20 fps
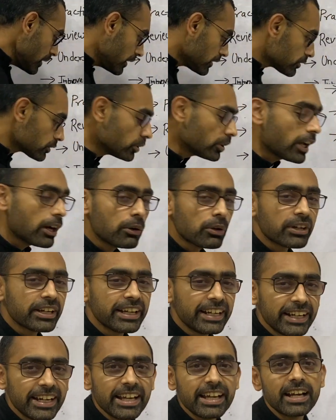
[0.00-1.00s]
So now
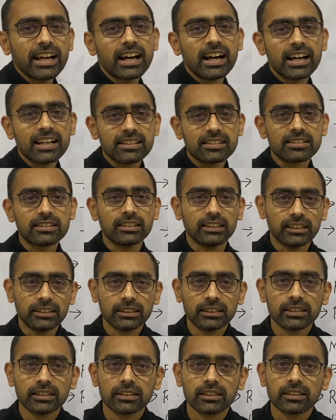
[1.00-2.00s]
reading an
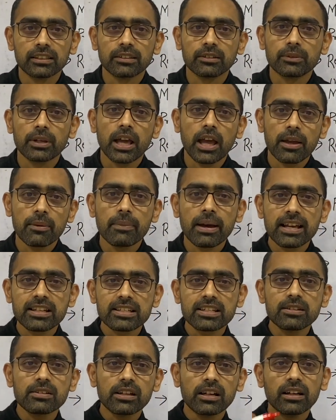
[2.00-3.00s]
answer, where
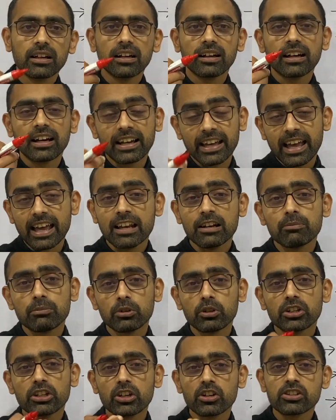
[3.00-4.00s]
imagine again
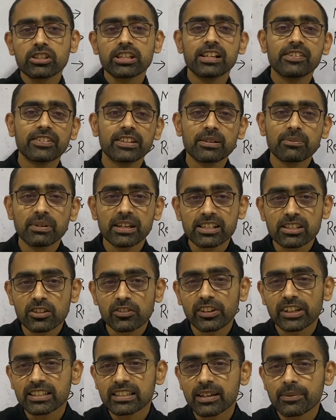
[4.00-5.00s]
put yourself in the place
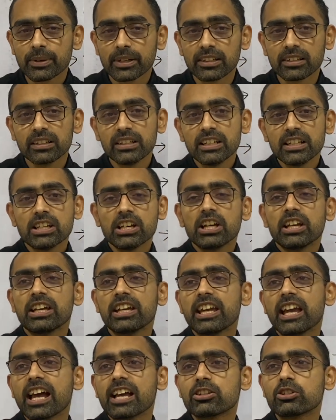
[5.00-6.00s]
of examiner.
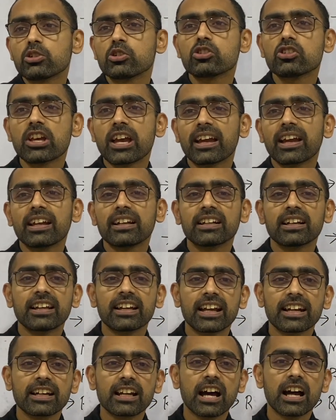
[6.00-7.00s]
He has to check and
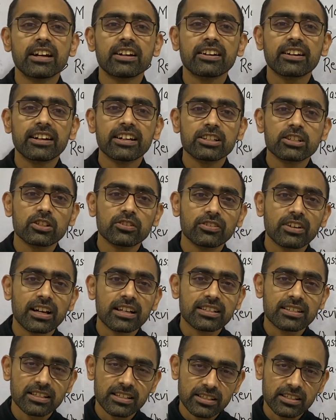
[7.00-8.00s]
correct hundreds of
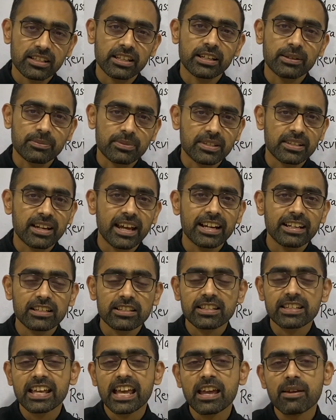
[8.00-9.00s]
answer scripts, right?
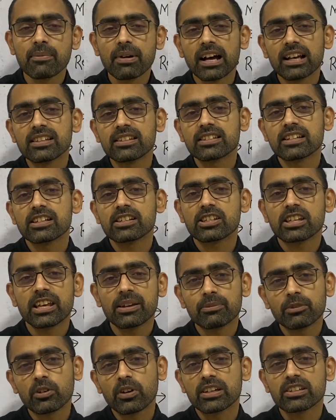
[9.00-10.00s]
The same answer,
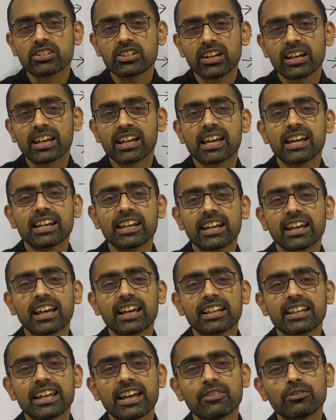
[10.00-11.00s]
same question again and
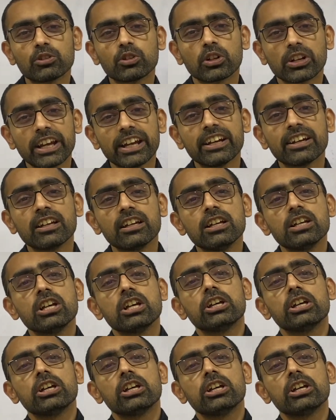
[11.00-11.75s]
again they have to read.